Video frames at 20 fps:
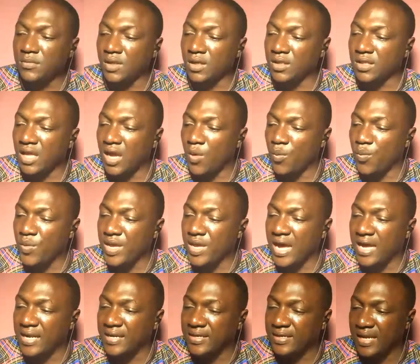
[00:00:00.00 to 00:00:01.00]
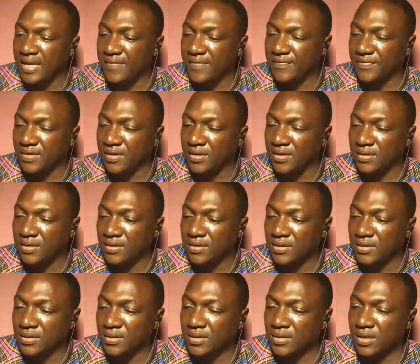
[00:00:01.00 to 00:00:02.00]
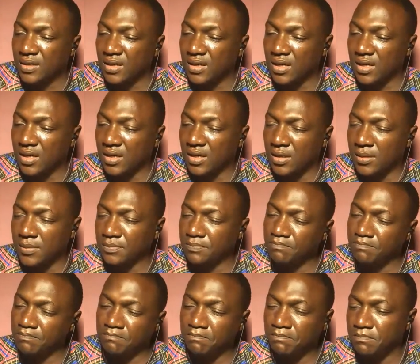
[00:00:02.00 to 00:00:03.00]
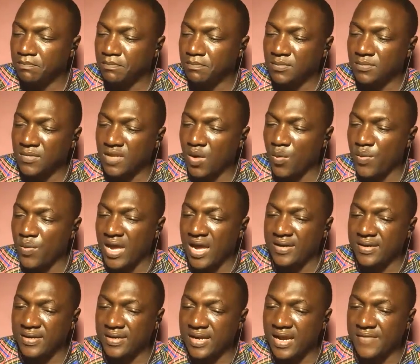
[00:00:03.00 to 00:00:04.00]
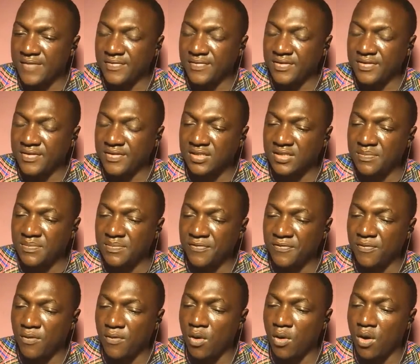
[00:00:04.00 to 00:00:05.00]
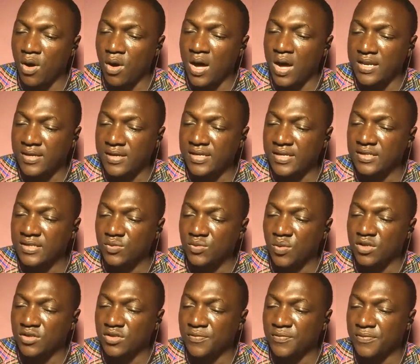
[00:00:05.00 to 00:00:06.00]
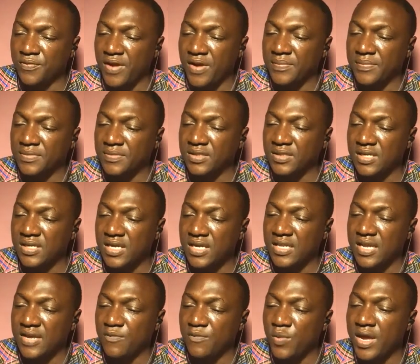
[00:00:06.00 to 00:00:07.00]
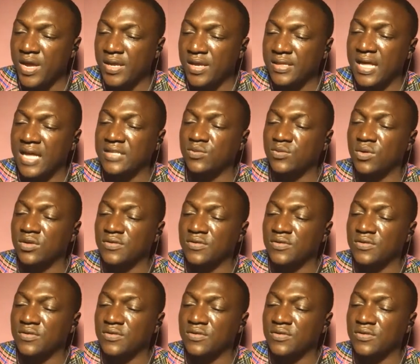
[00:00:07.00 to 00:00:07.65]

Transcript: that we had never, uh, that we had never seen before, or at least was framed in a way that was